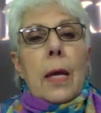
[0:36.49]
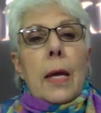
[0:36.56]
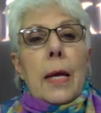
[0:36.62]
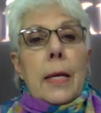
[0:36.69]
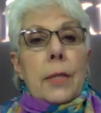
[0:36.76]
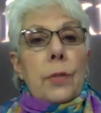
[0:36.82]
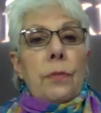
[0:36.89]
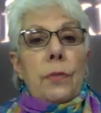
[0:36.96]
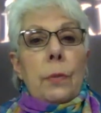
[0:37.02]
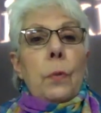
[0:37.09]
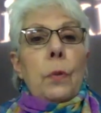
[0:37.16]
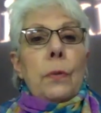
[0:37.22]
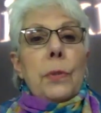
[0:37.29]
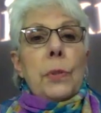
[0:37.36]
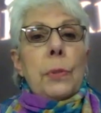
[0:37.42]
Each of them
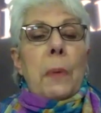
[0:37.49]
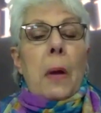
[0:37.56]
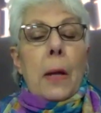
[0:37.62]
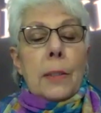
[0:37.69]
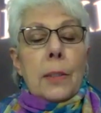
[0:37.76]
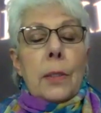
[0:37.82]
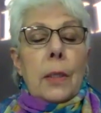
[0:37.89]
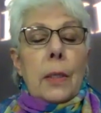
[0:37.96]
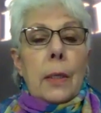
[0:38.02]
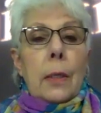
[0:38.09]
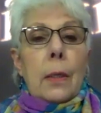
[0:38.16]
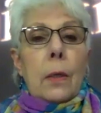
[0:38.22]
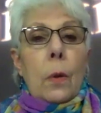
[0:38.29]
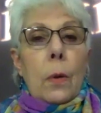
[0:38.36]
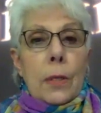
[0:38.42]
will respond to
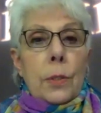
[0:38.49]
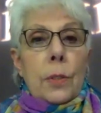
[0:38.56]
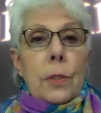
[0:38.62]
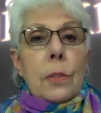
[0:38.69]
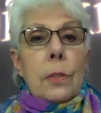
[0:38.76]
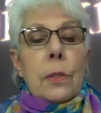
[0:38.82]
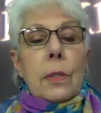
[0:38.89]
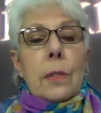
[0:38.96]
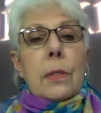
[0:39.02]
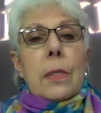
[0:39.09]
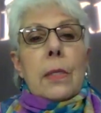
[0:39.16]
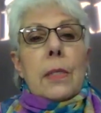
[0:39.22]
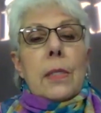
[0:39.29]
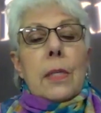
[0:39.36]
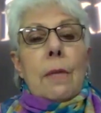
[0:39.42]
the questions as
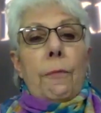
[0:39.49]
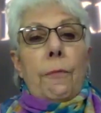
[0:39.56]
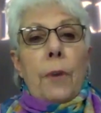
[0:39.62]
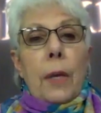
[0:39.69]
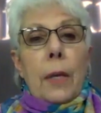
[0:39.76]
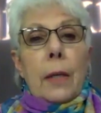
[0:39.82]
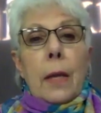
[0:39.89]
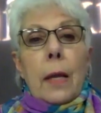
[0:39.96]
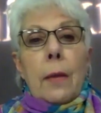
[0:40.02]
they see fit,